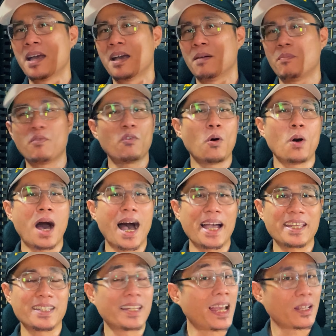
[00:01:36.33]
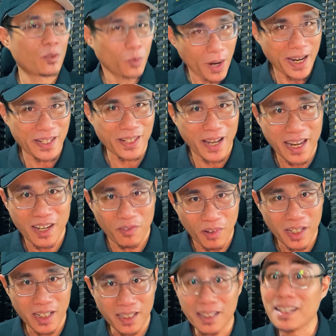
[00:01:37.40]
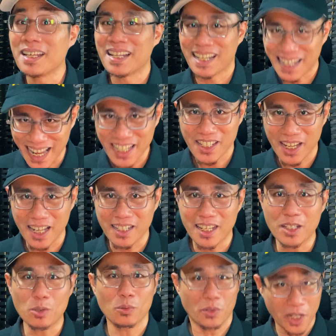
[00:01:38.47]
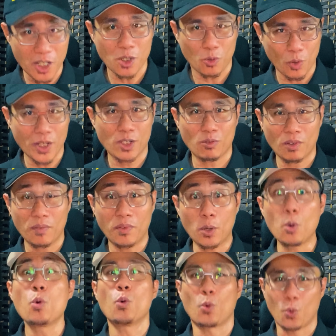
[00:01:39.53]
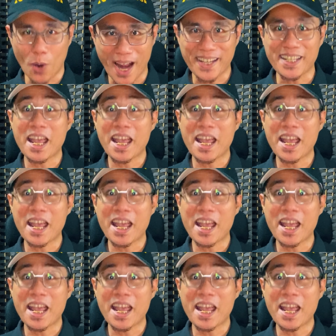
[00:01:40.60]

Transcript: before I digress any further, let's get into this keris review right